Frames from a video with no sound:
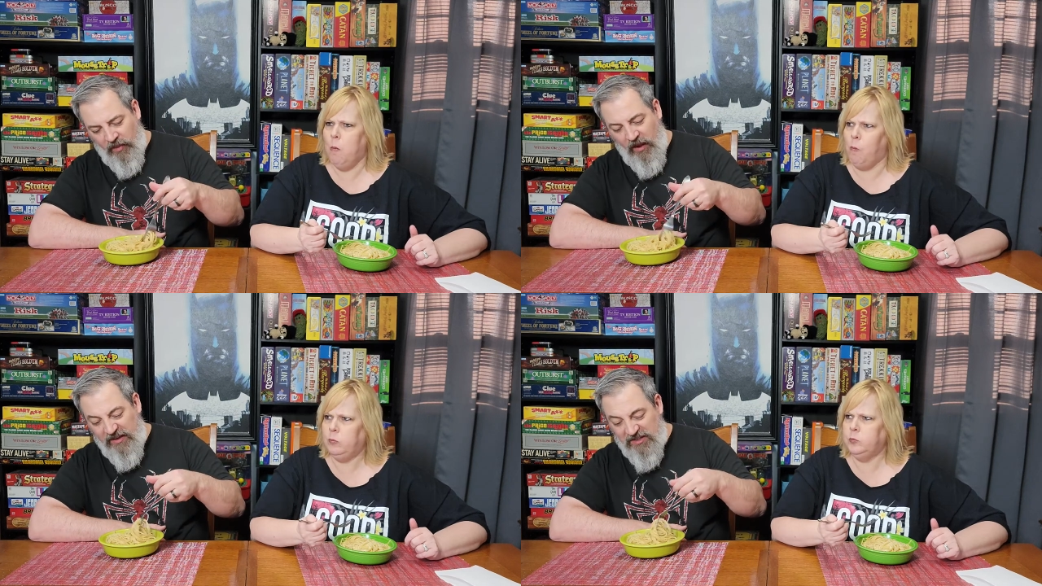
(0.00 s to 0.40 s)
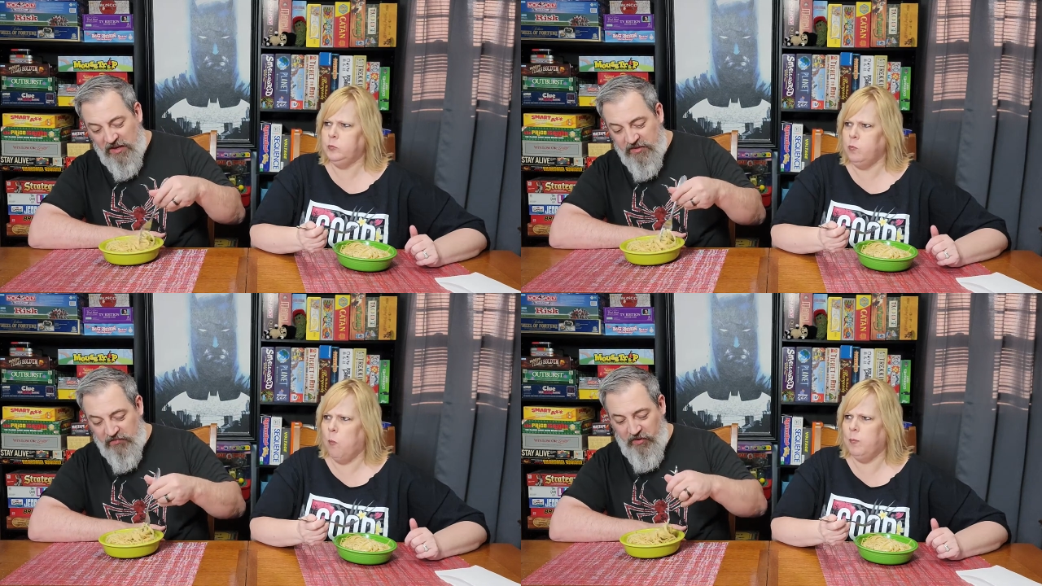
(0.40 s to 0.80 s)
Speaker 1: That's good.
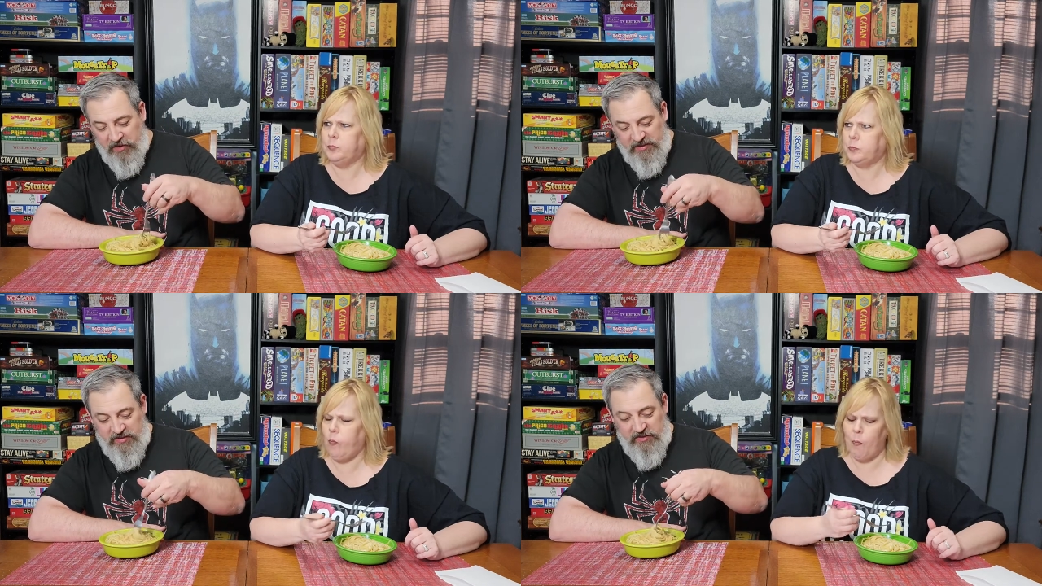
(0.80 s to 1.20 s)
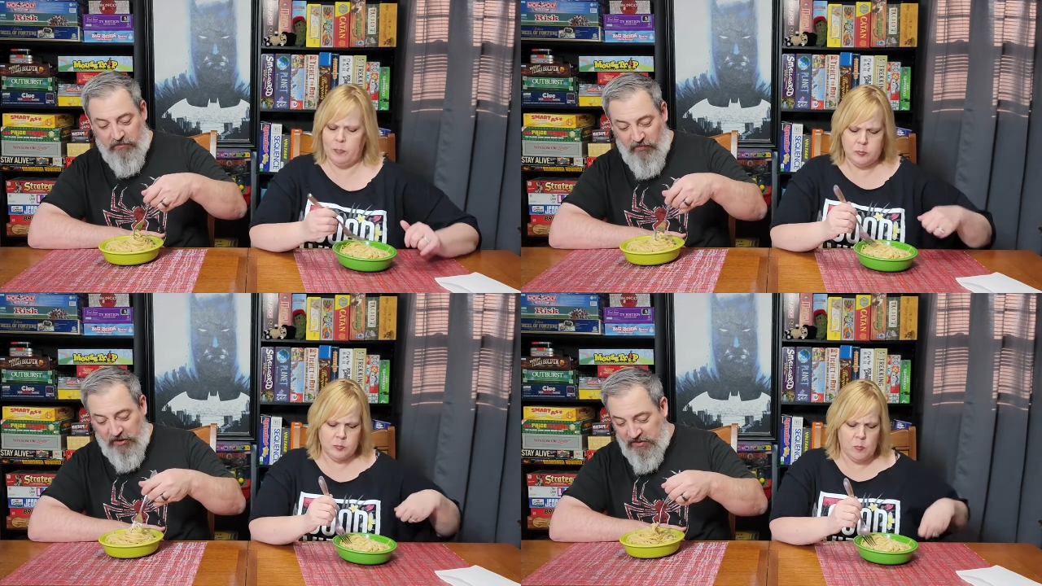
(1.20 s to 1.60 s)
It's very,
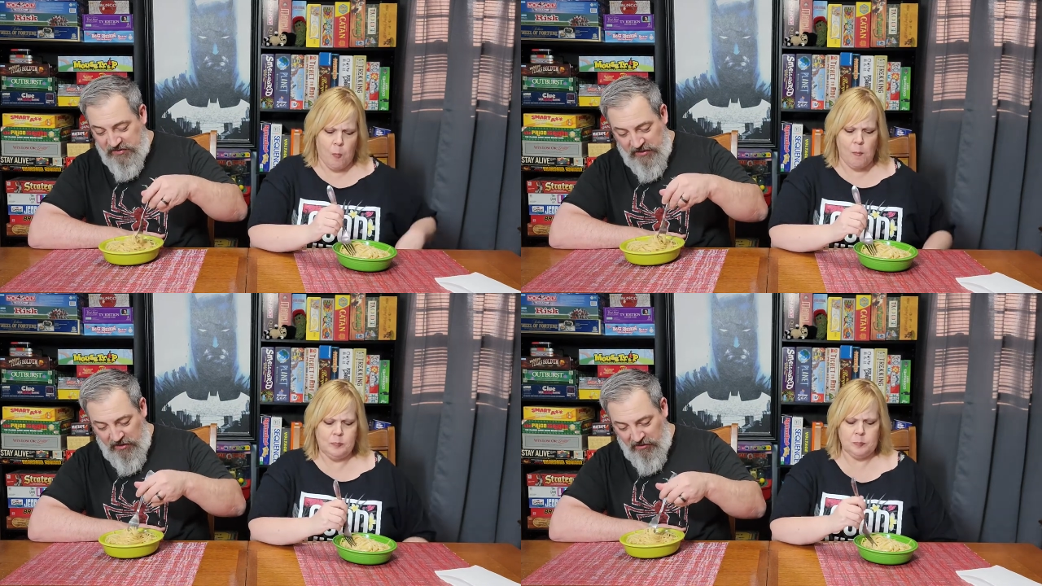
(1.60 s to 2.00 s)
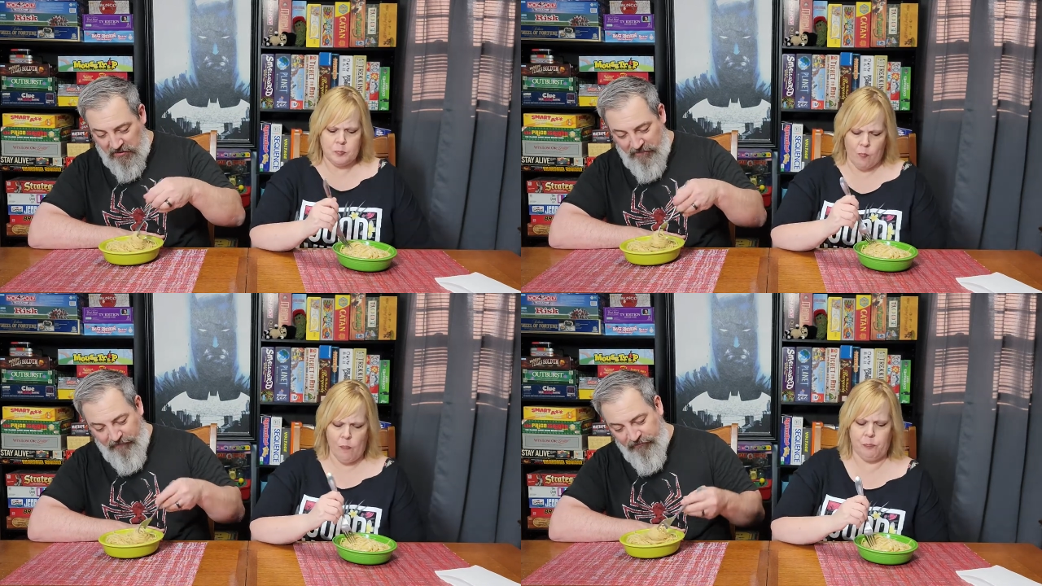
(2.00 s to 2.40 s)
very subtle.
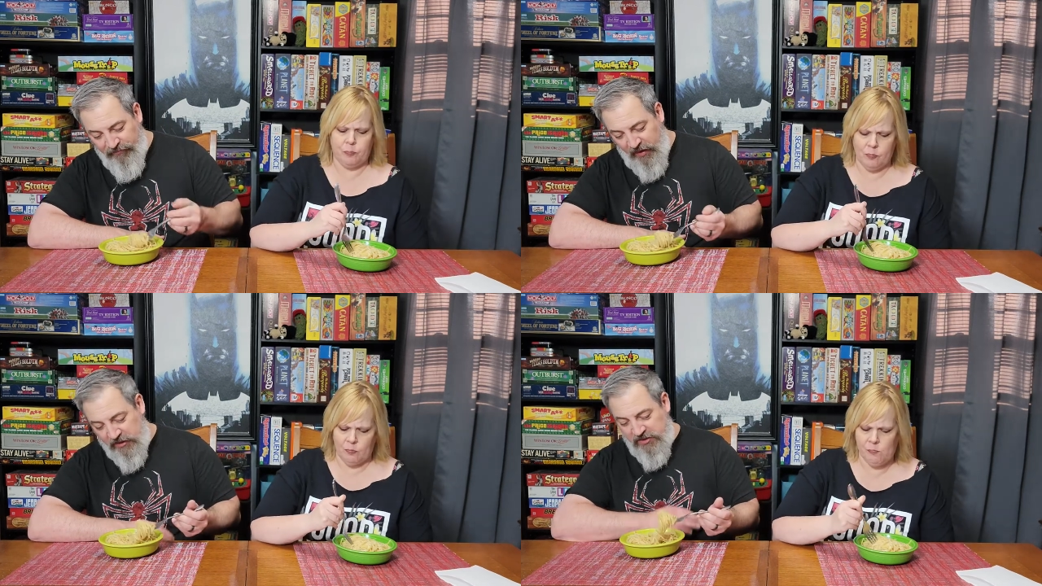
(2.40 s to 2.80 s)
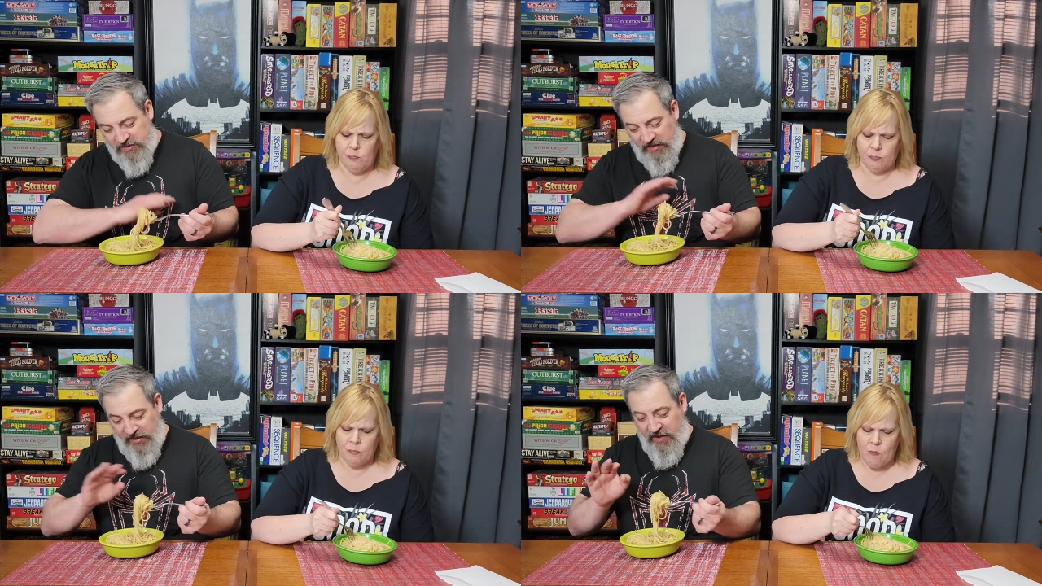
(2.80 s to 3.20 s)
It's just
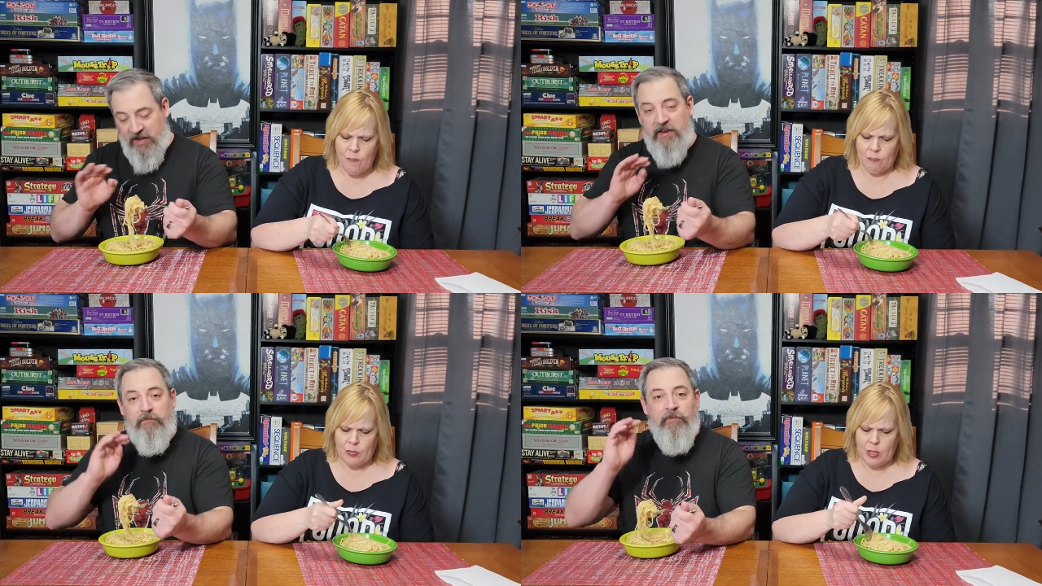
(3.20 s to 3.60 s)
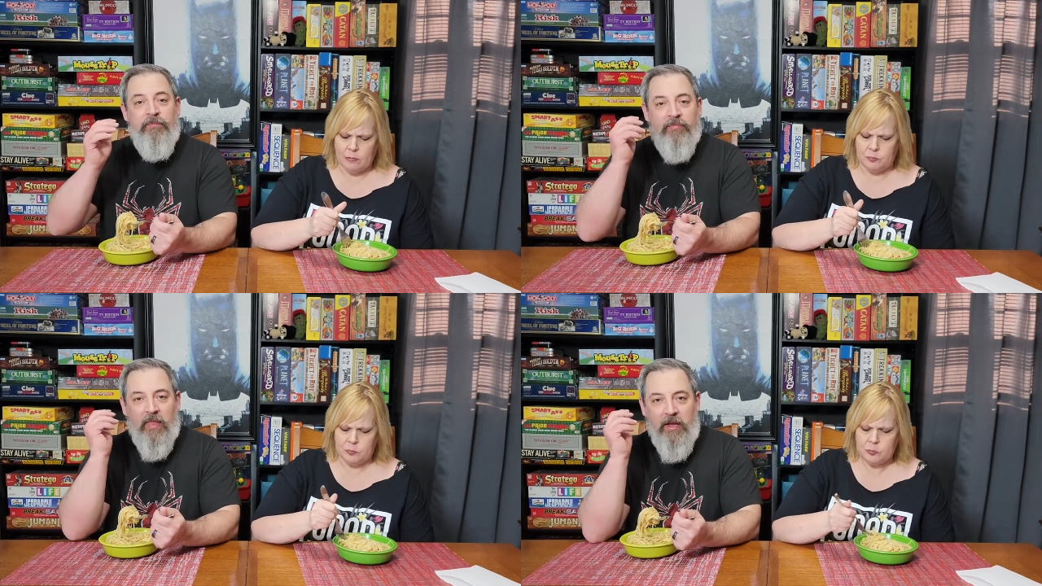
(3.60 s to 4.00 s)
like a hint.
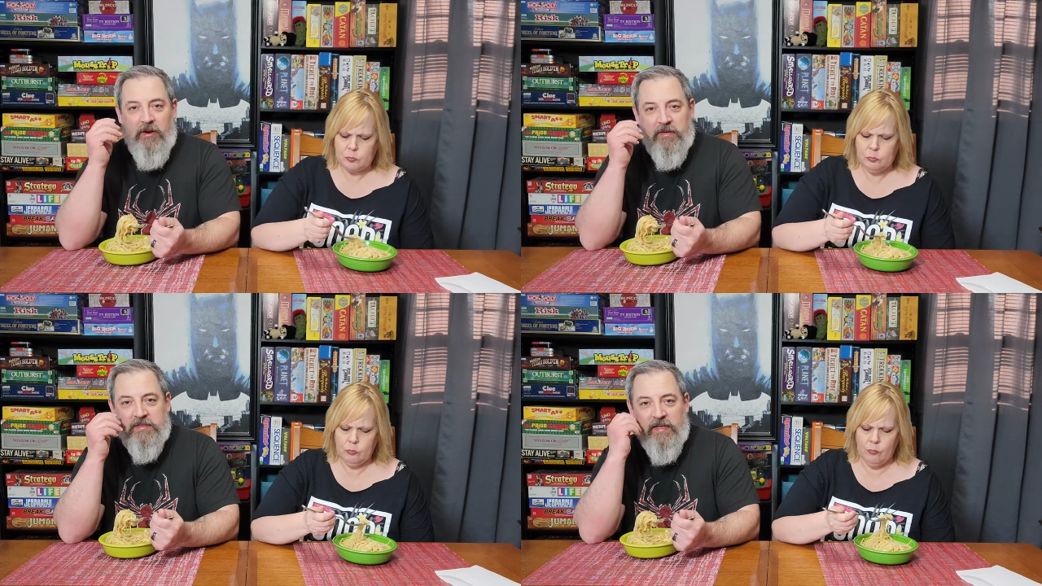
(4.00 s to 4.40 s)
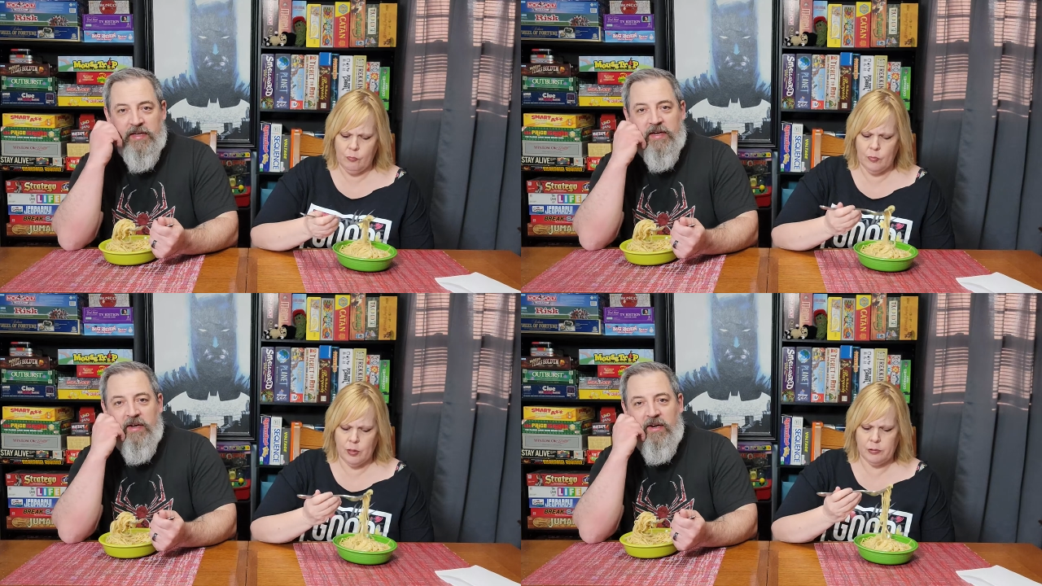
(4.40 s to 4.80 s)
You know, it's like,
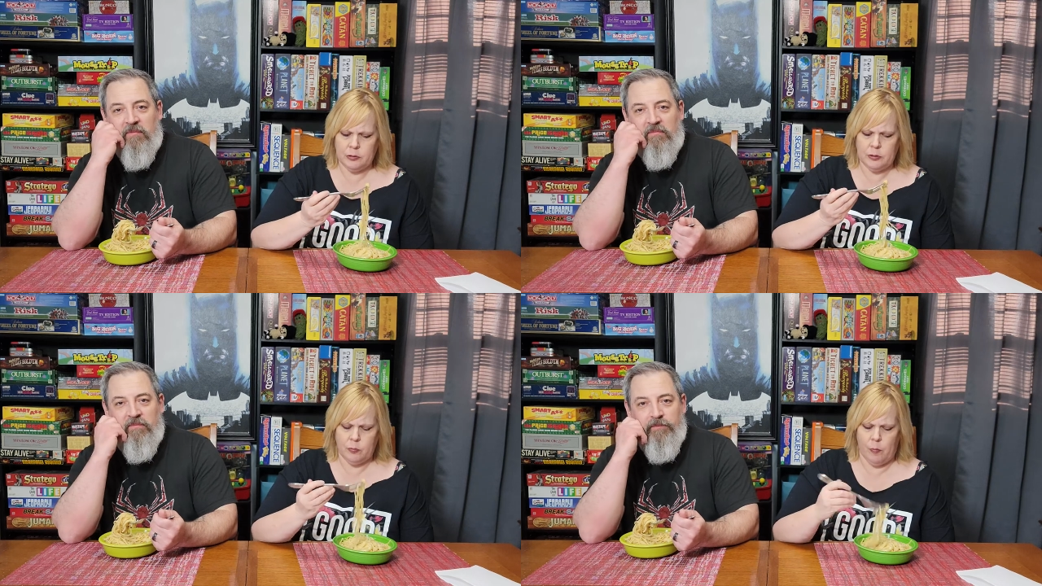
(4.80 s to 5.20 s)
you